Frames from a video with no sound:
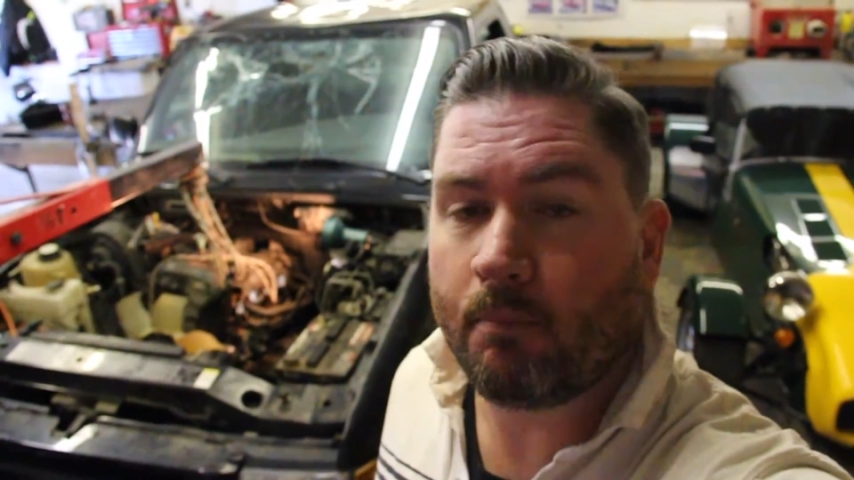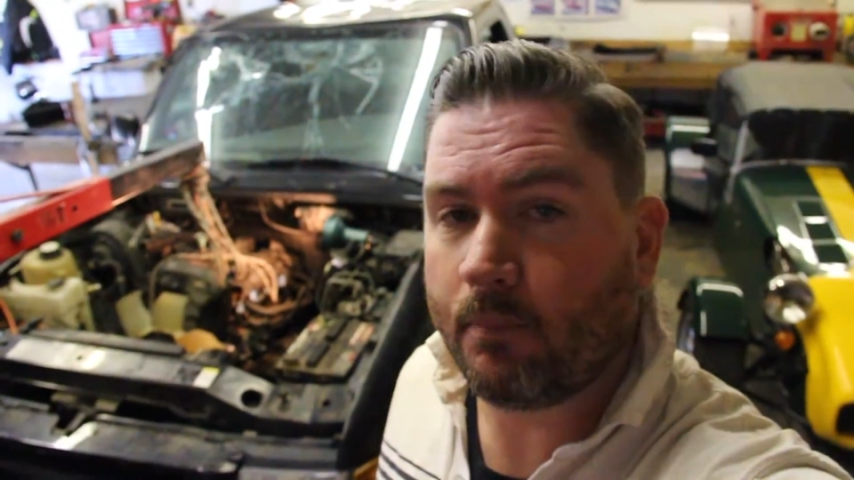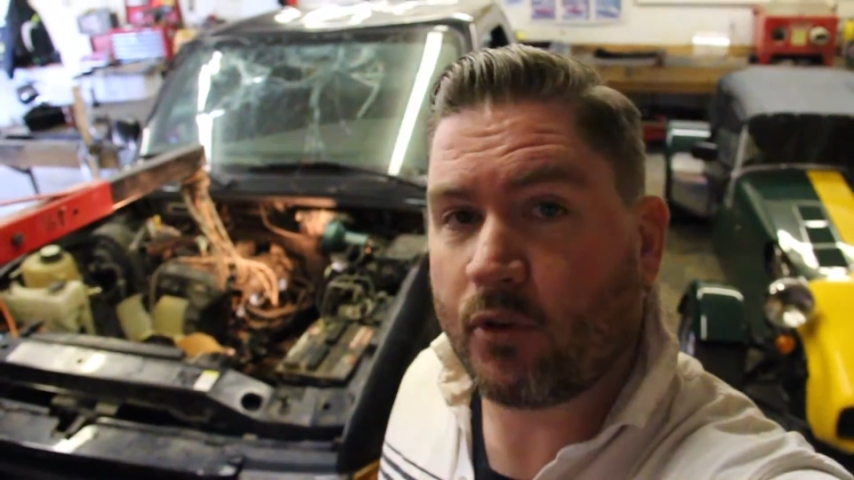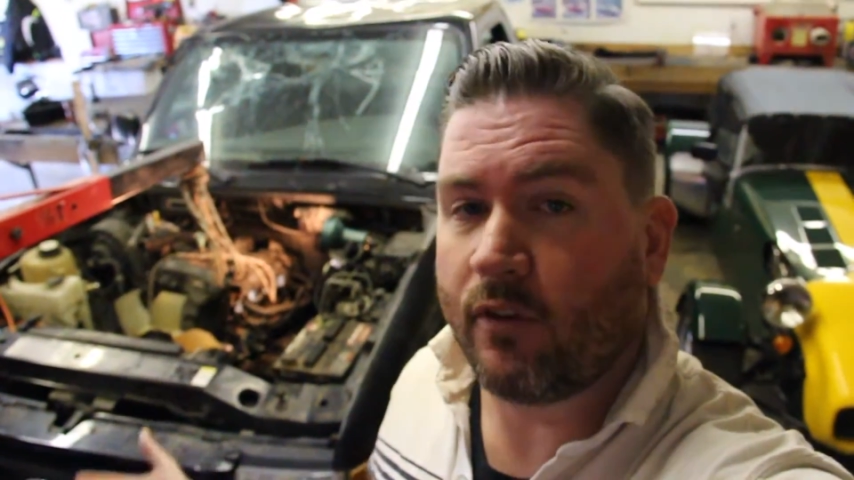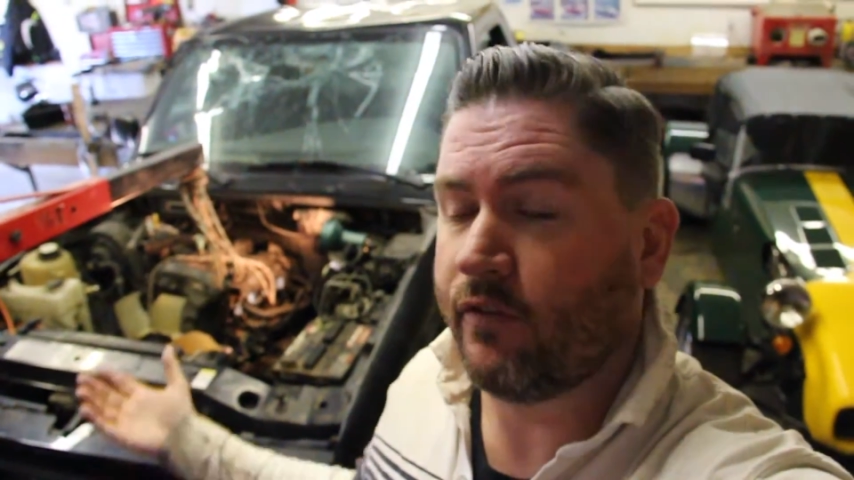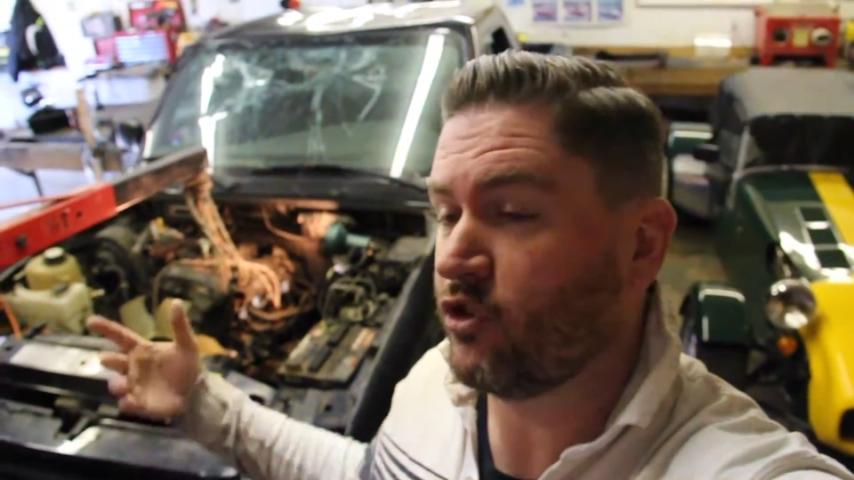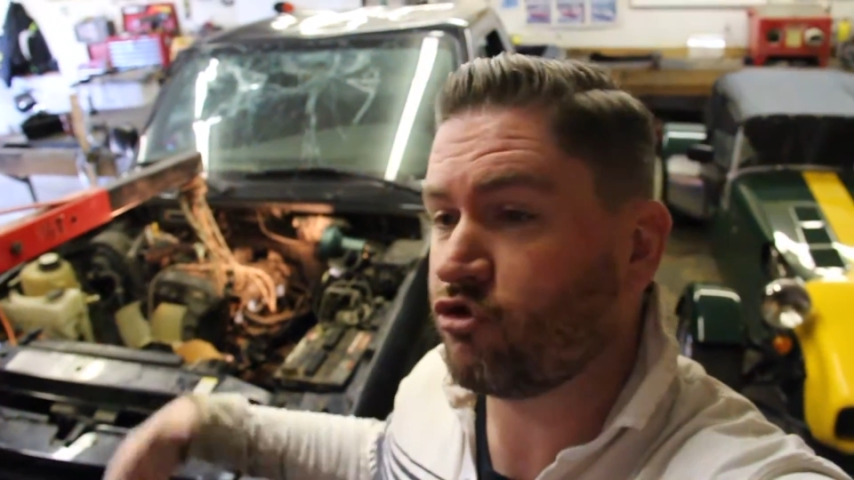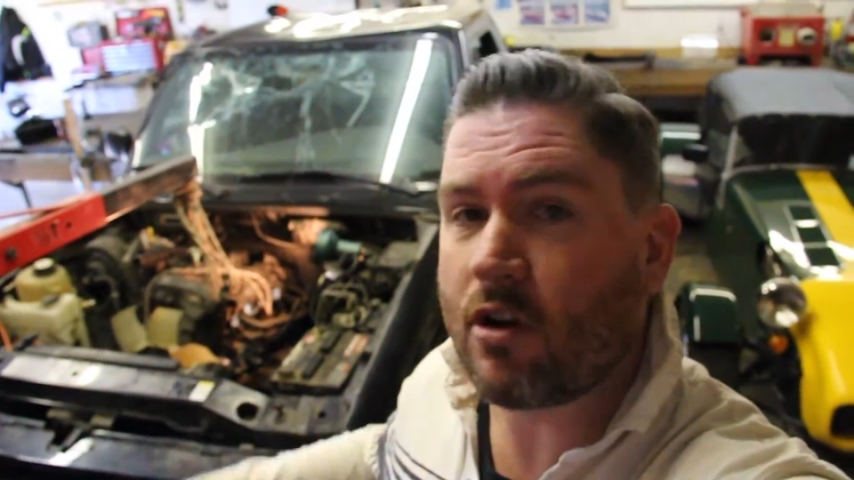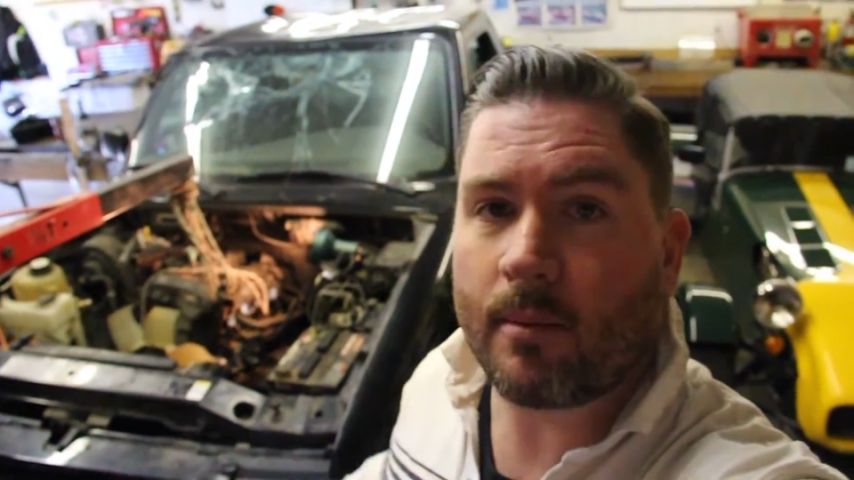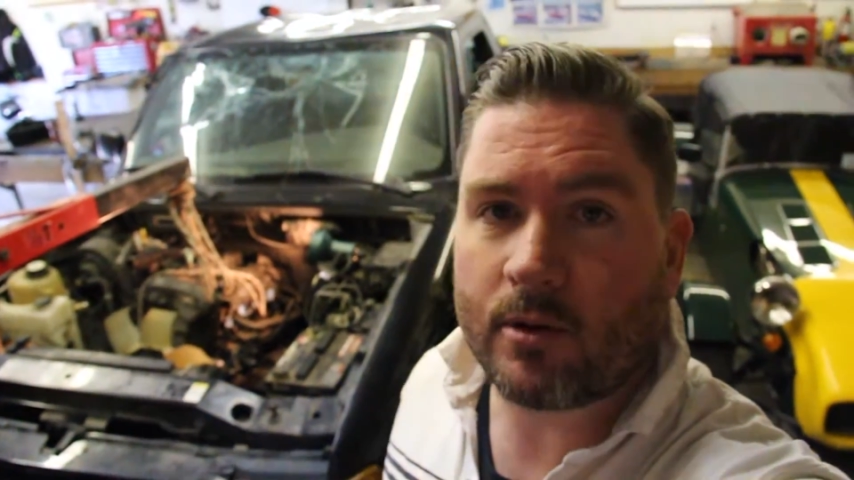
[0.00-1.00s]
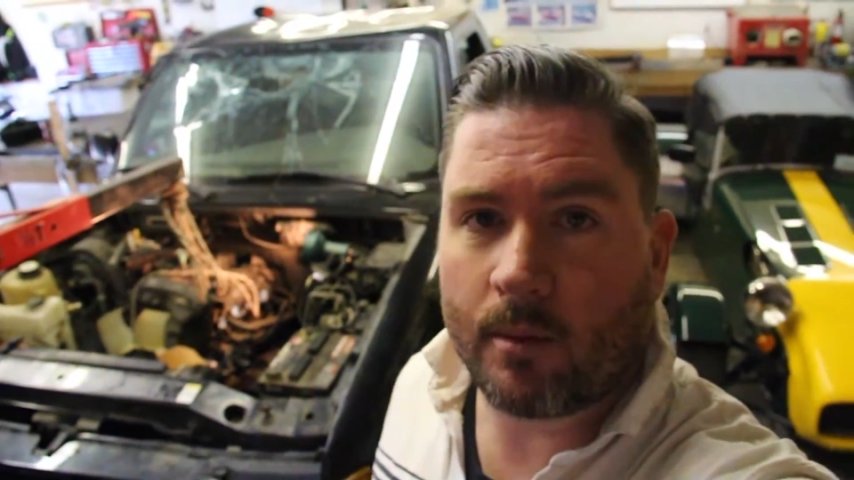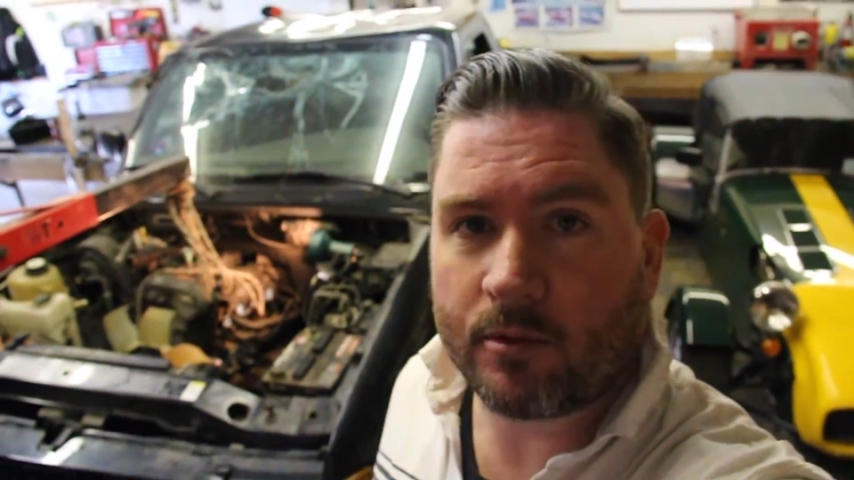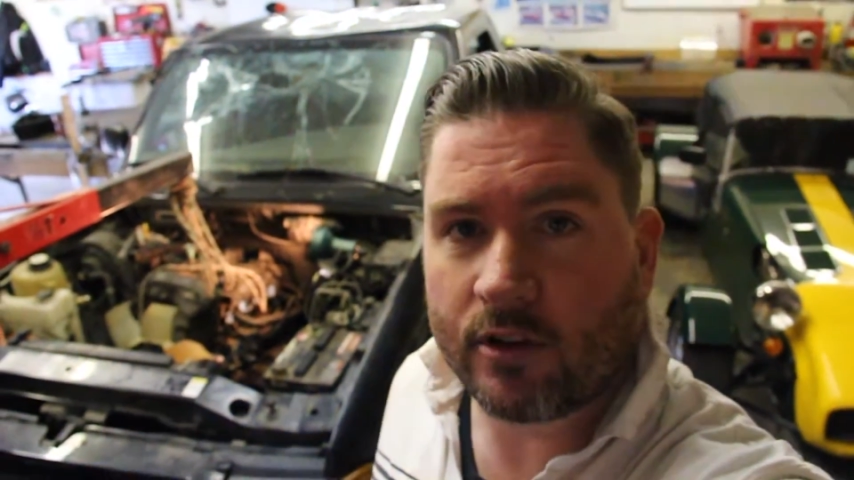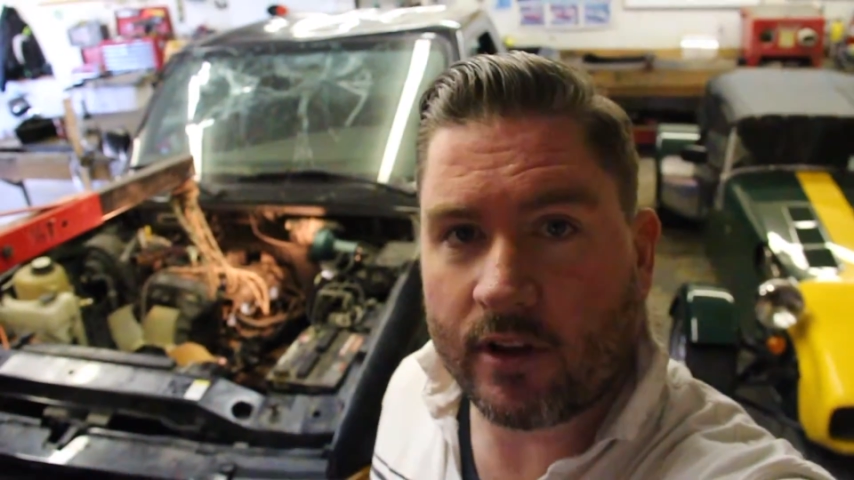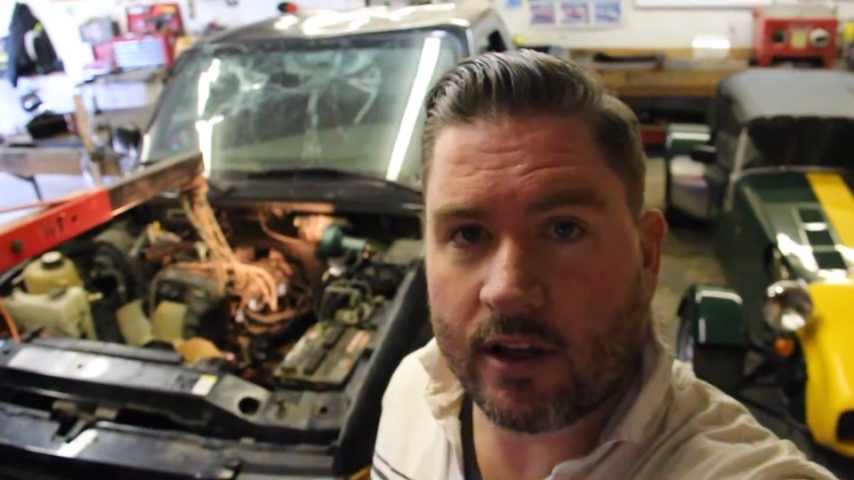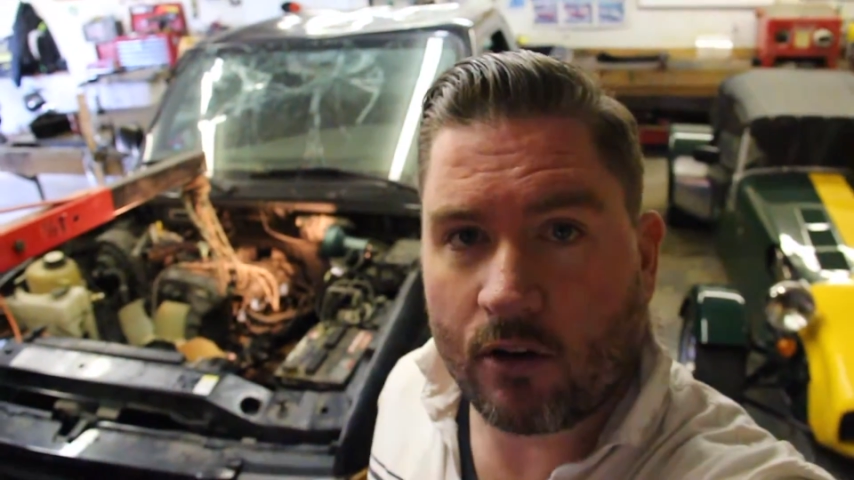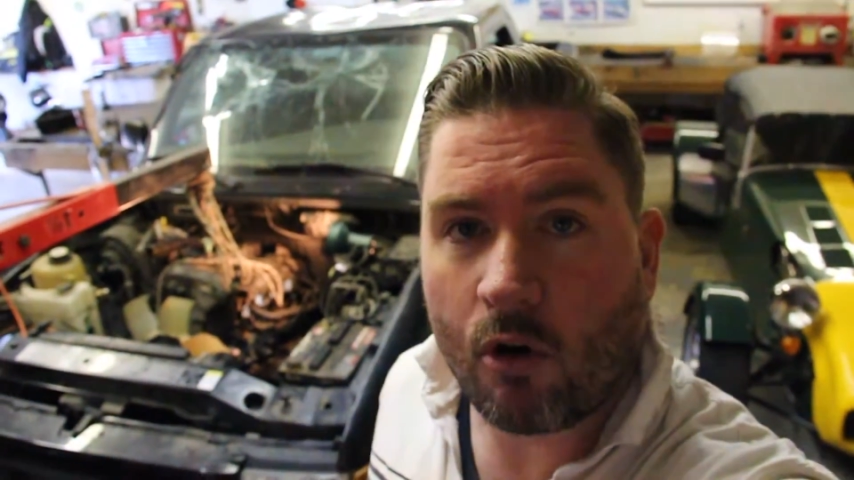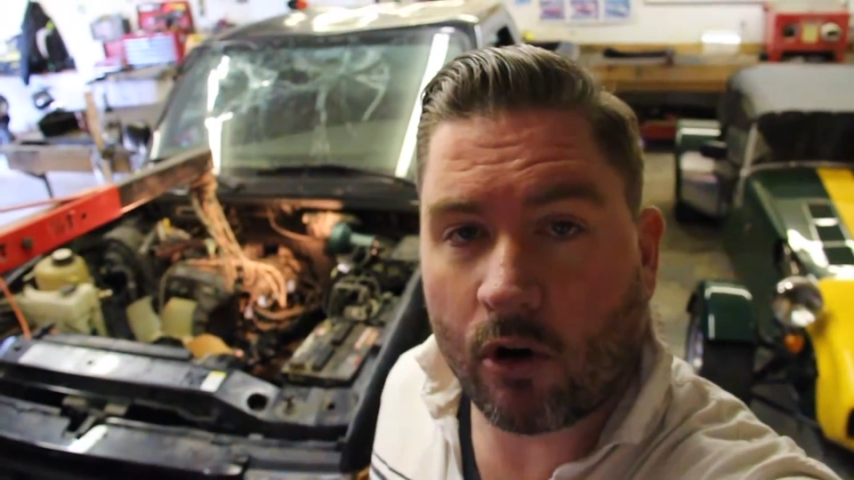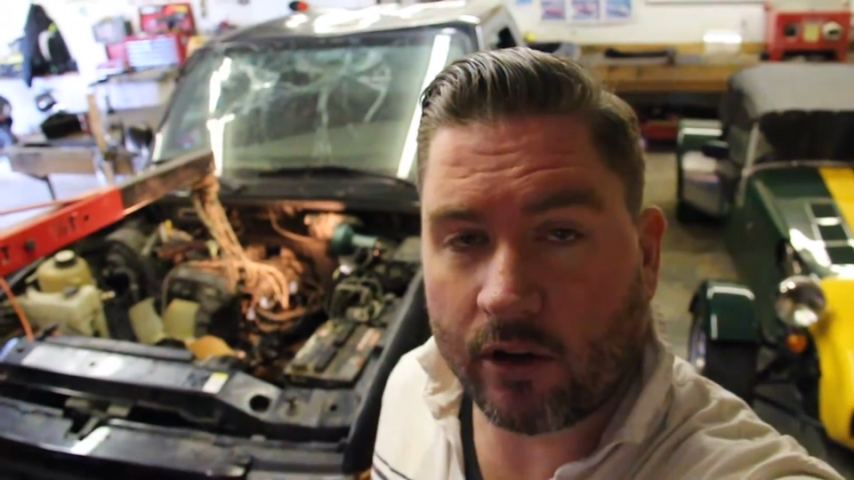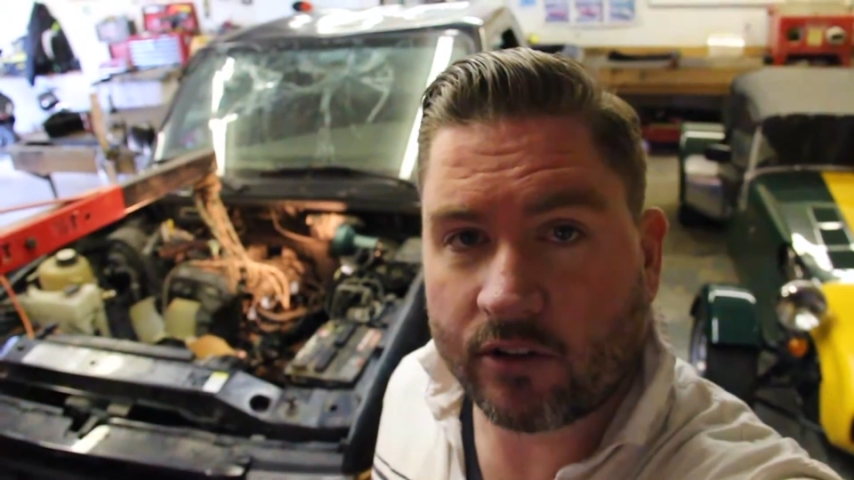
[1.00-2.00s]
sort of strapped up to the
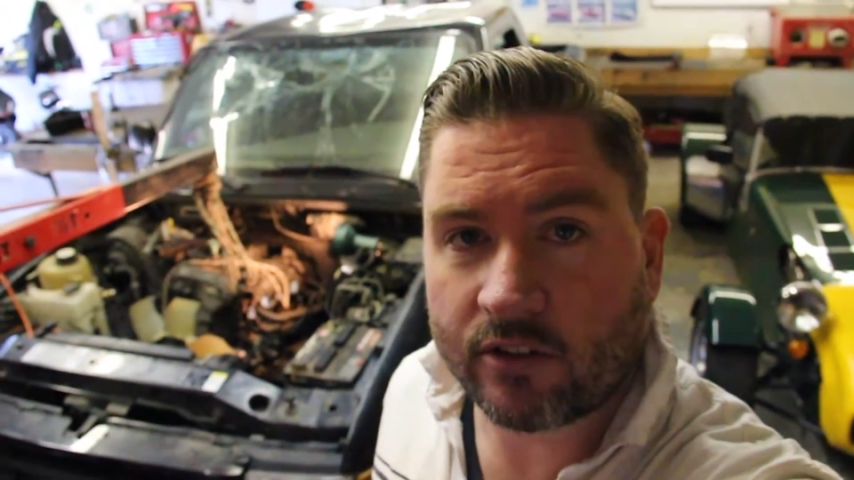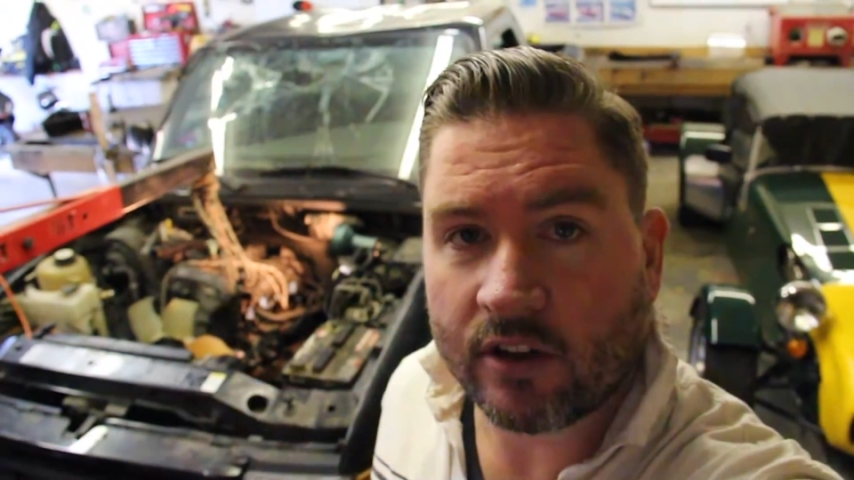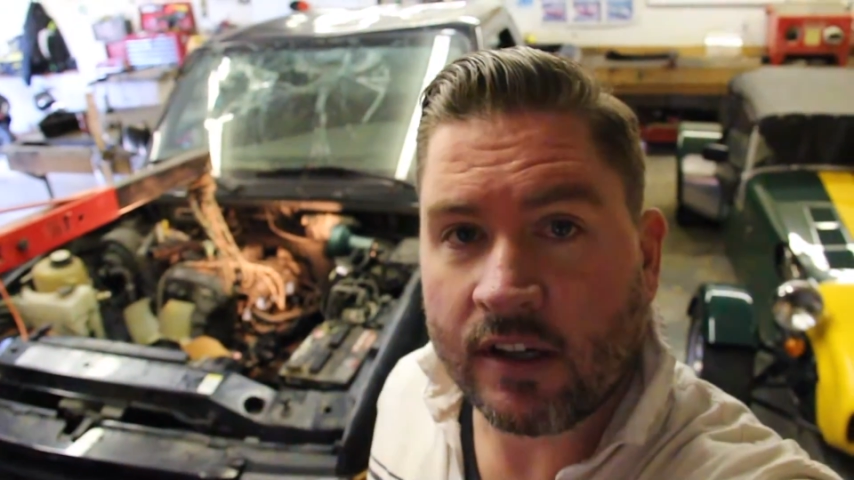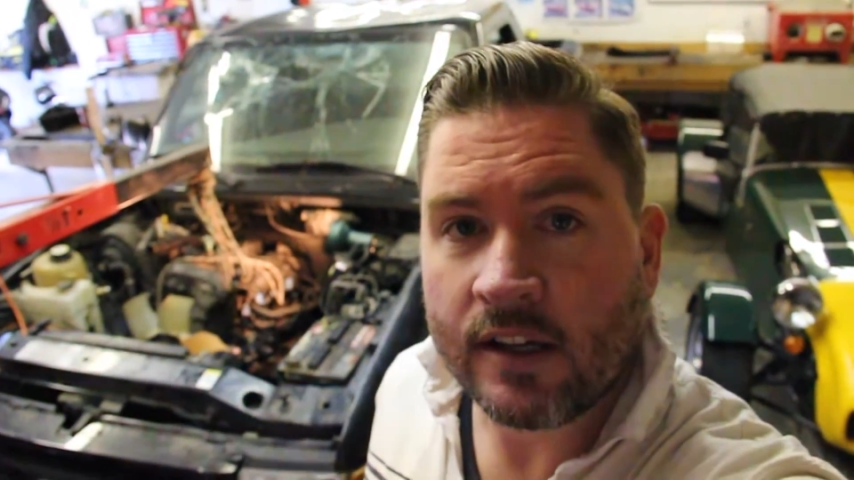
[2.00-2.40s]
hoist.